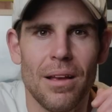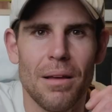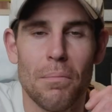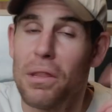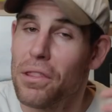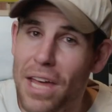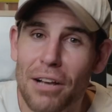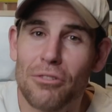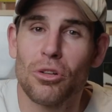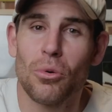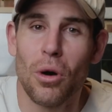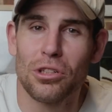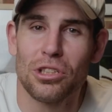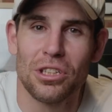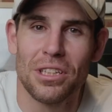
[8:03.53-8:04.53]
But thanks for
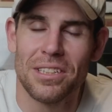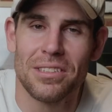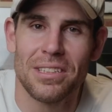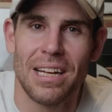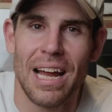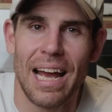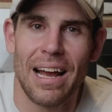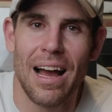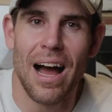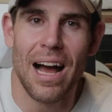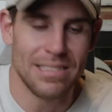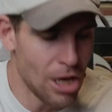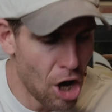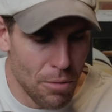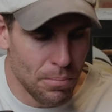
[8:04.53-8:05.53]
watching this today,
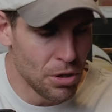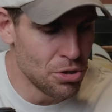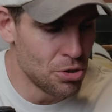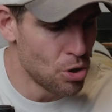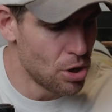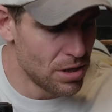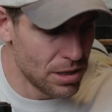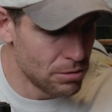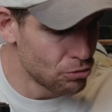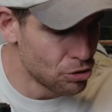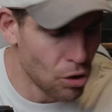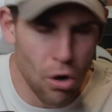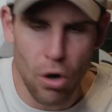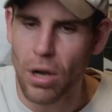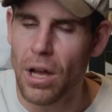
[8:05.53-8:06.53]
guys. I hope you enjoyed the little
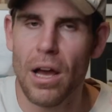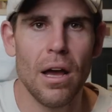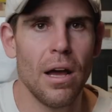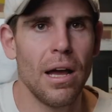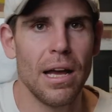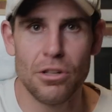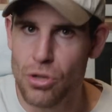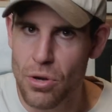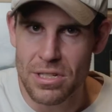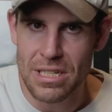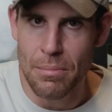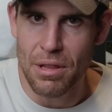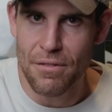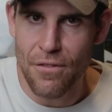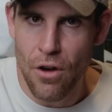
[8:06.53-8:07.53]
talk, enjoyed
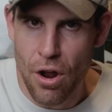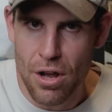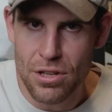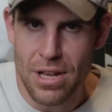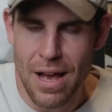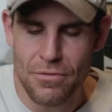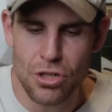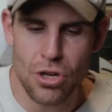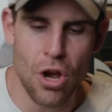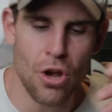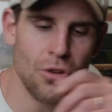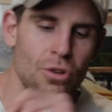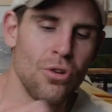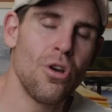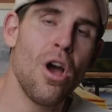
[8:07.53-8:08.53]
some of the photos I've shown
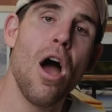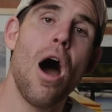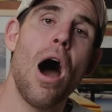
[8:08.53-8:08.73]
you.